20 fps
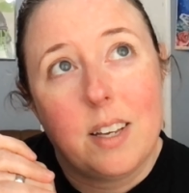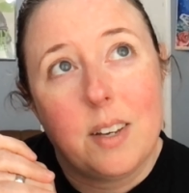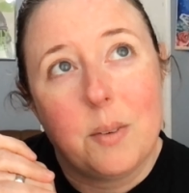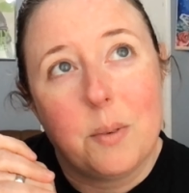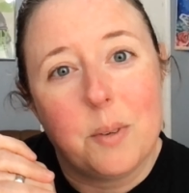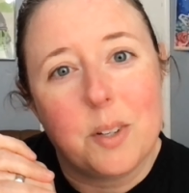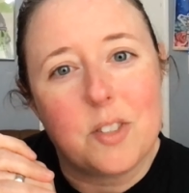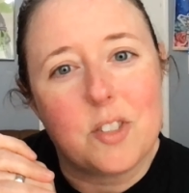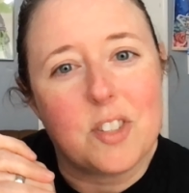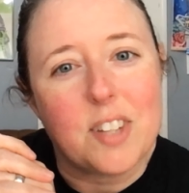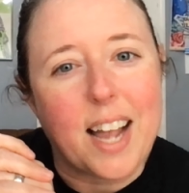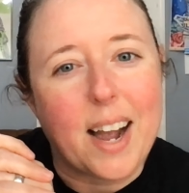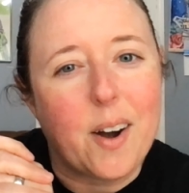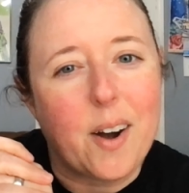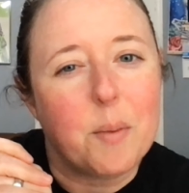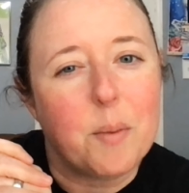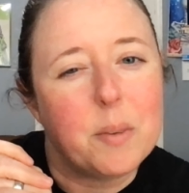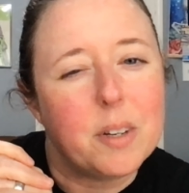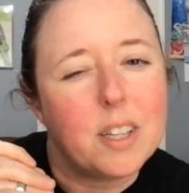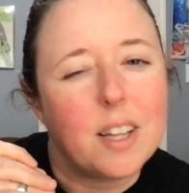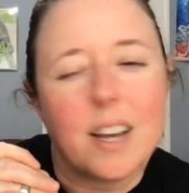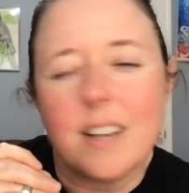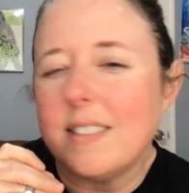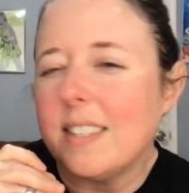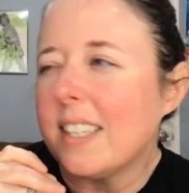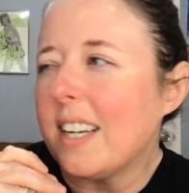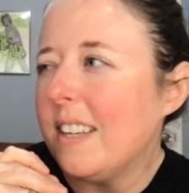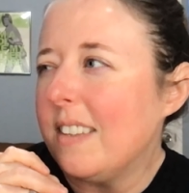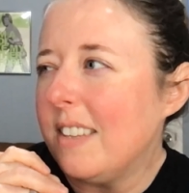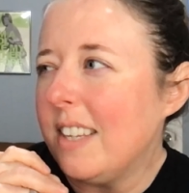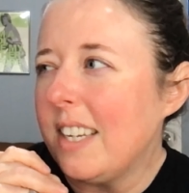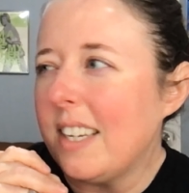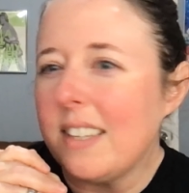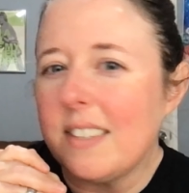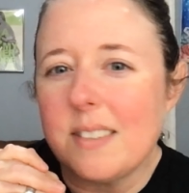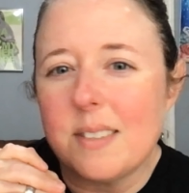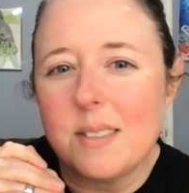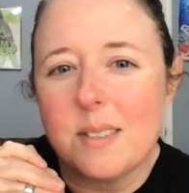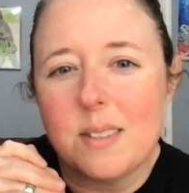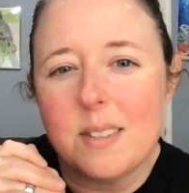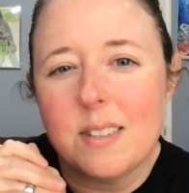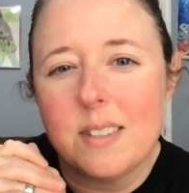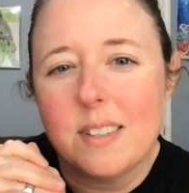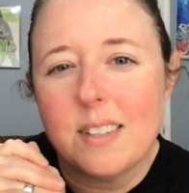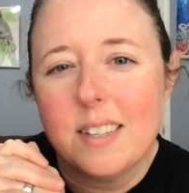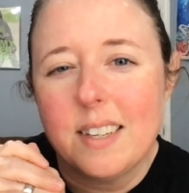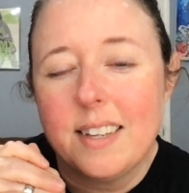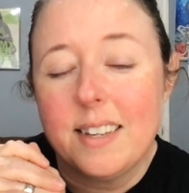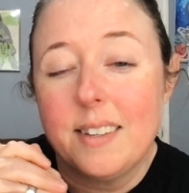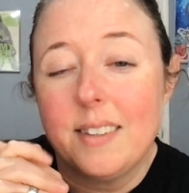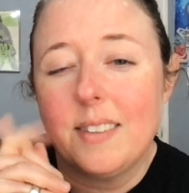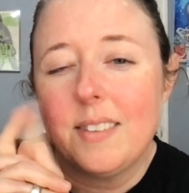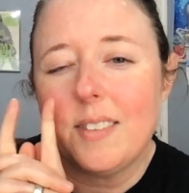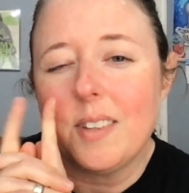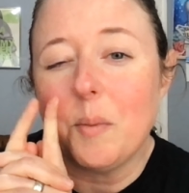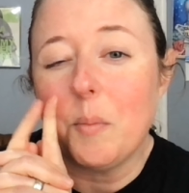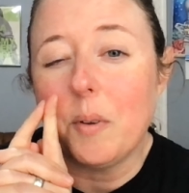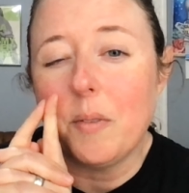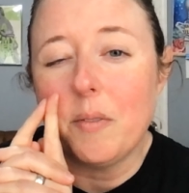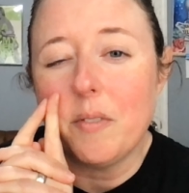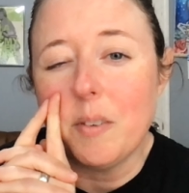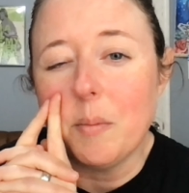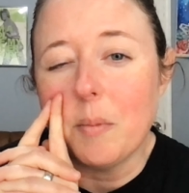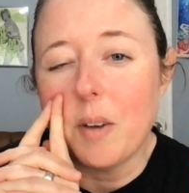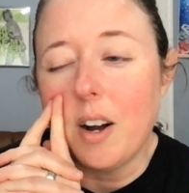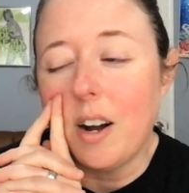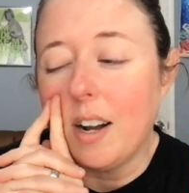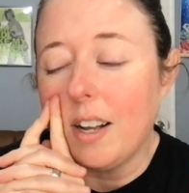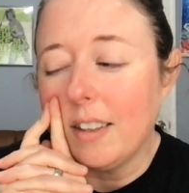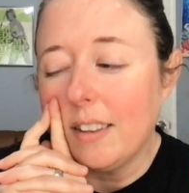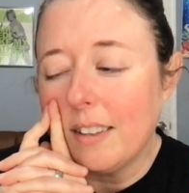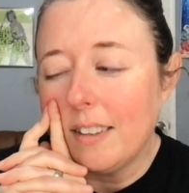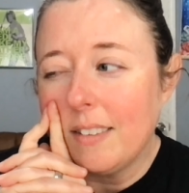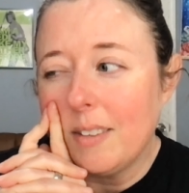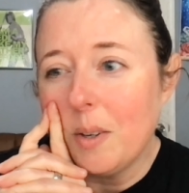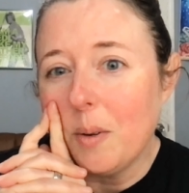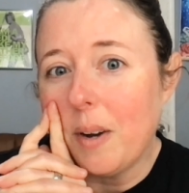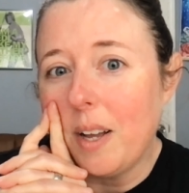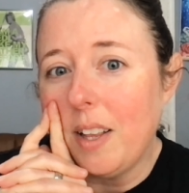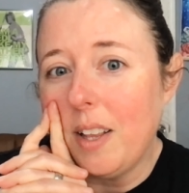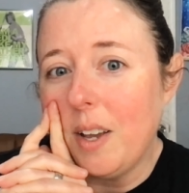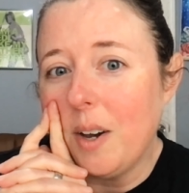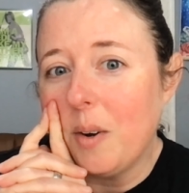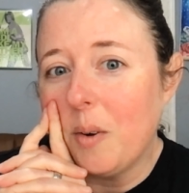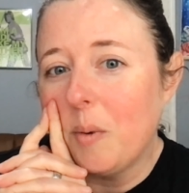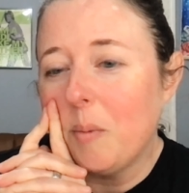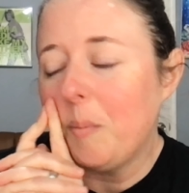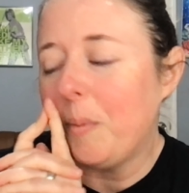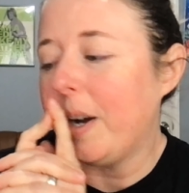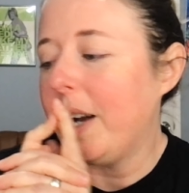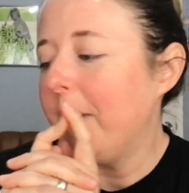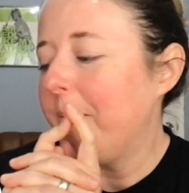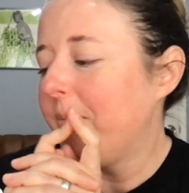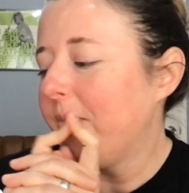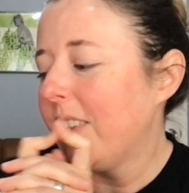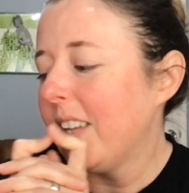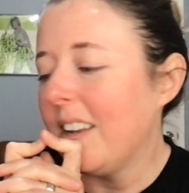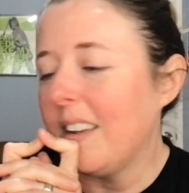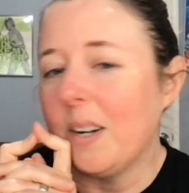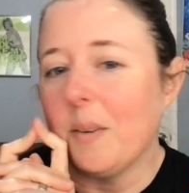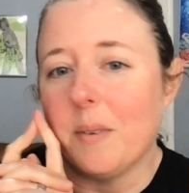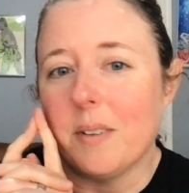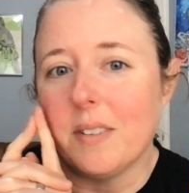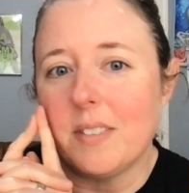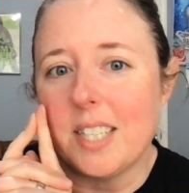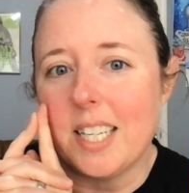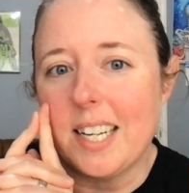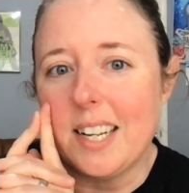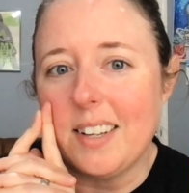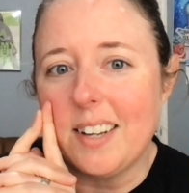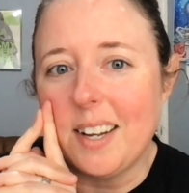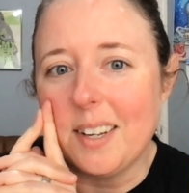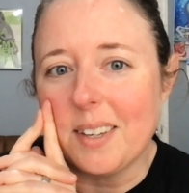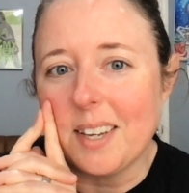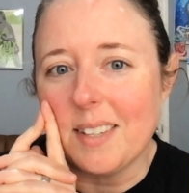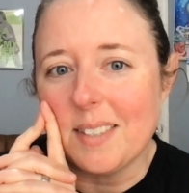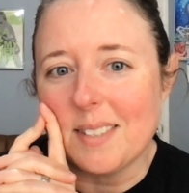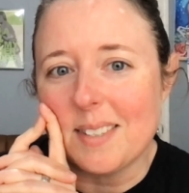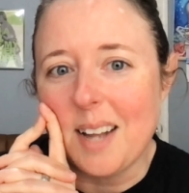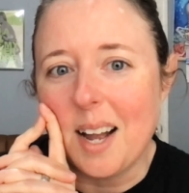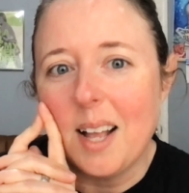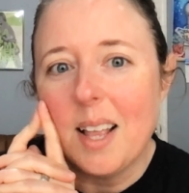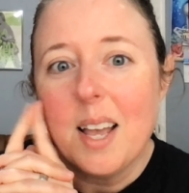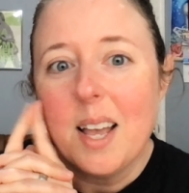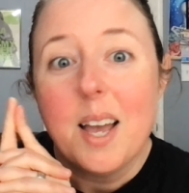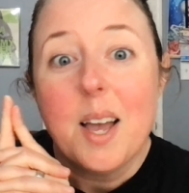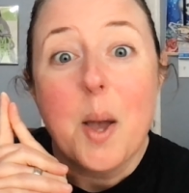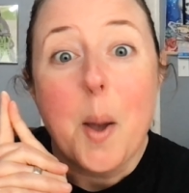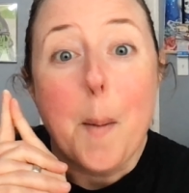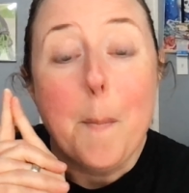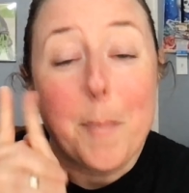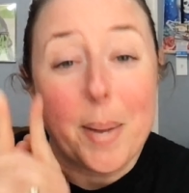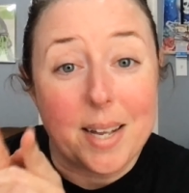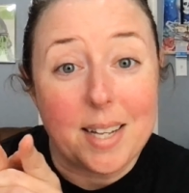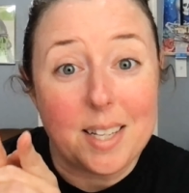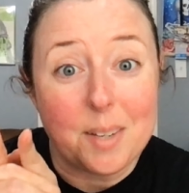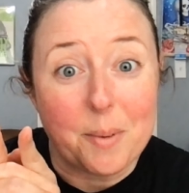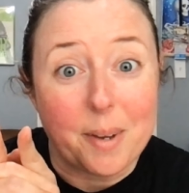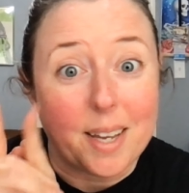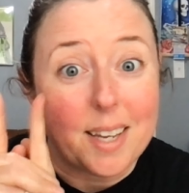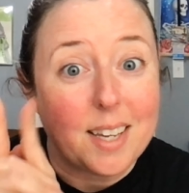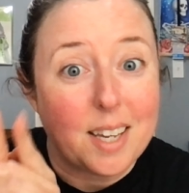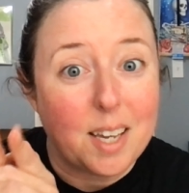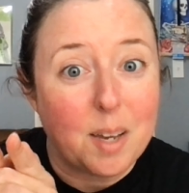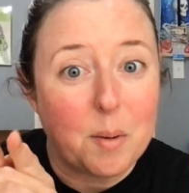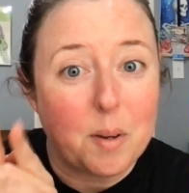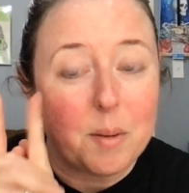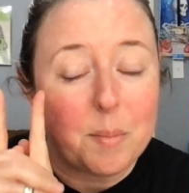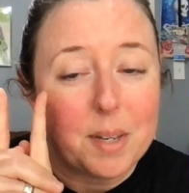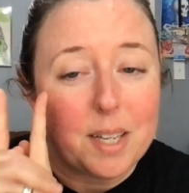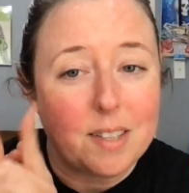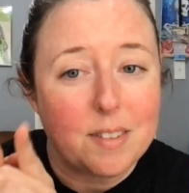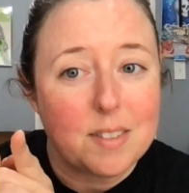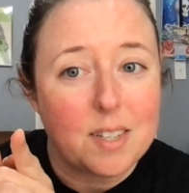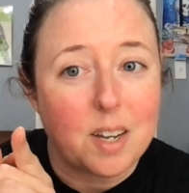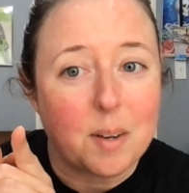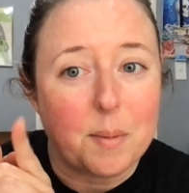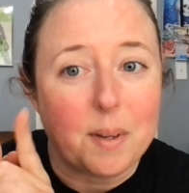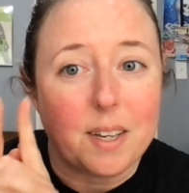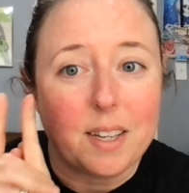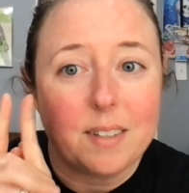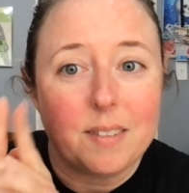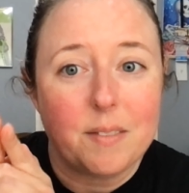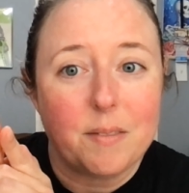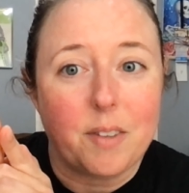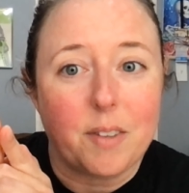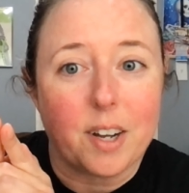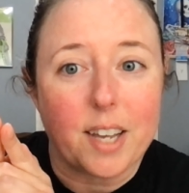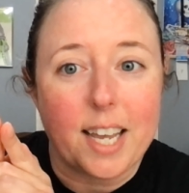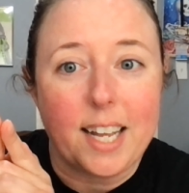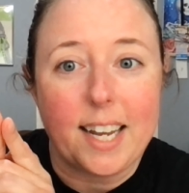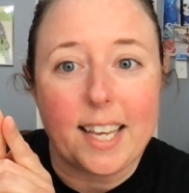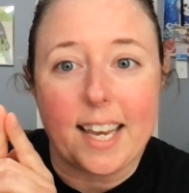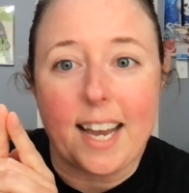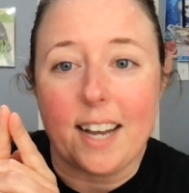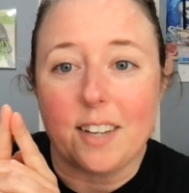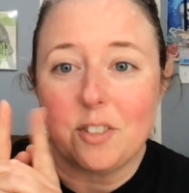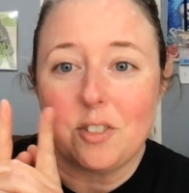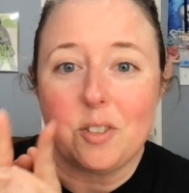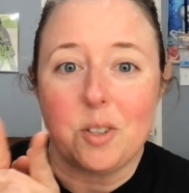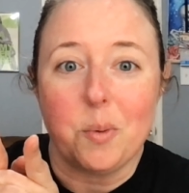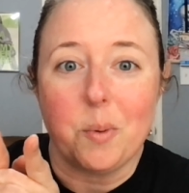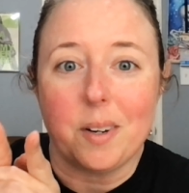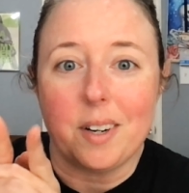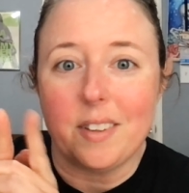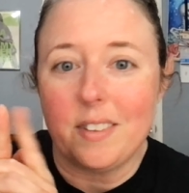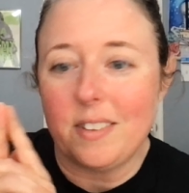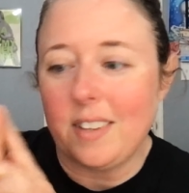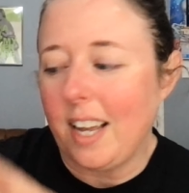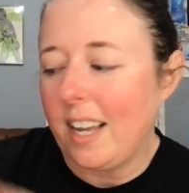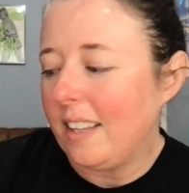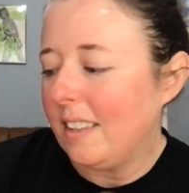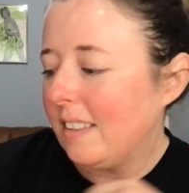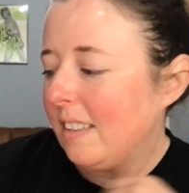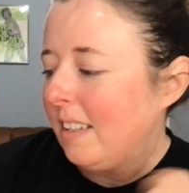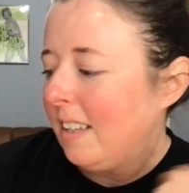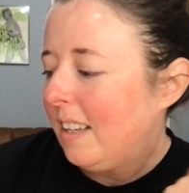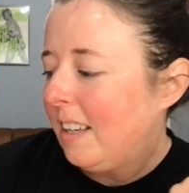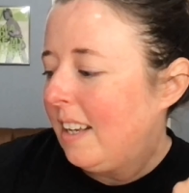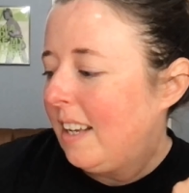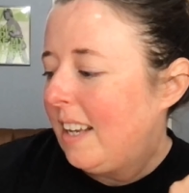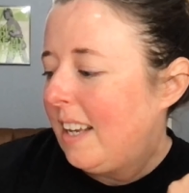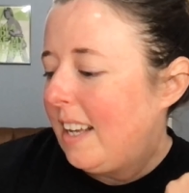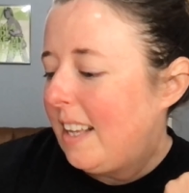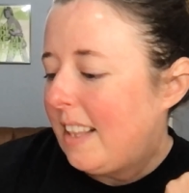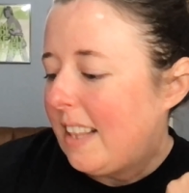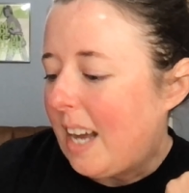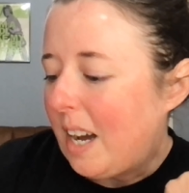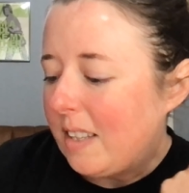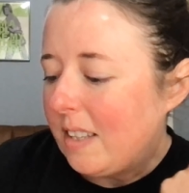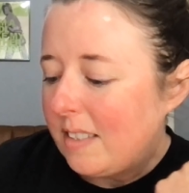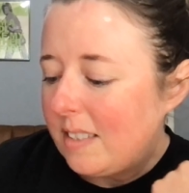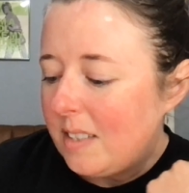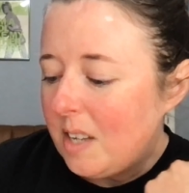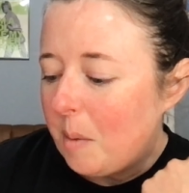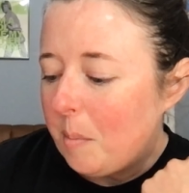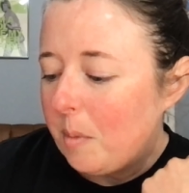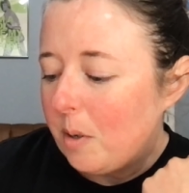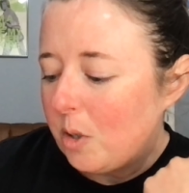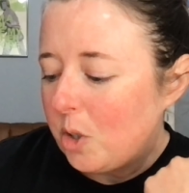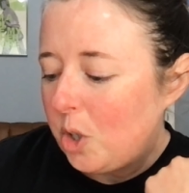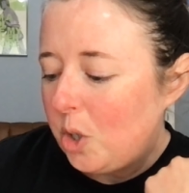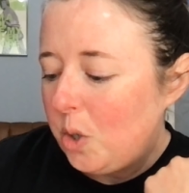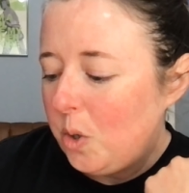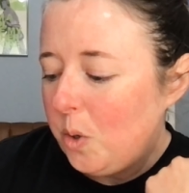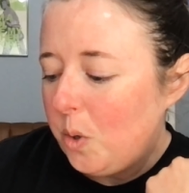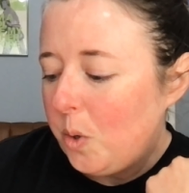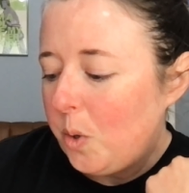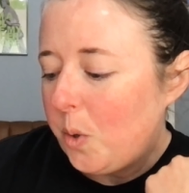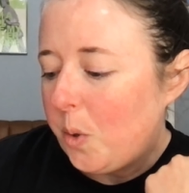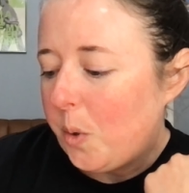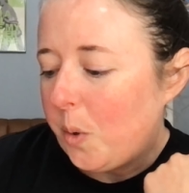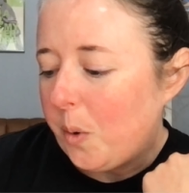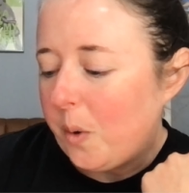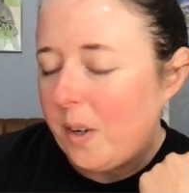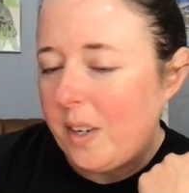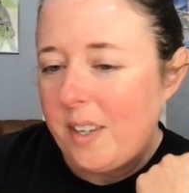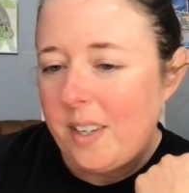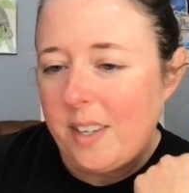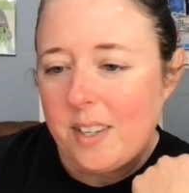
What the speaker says: Which now I'm realizing I think is someone from Con who I know. But I don't want to say it out loud in case it's not. But anyway, email me, tell me, Volcanic Ash, you want a set. That's number 2.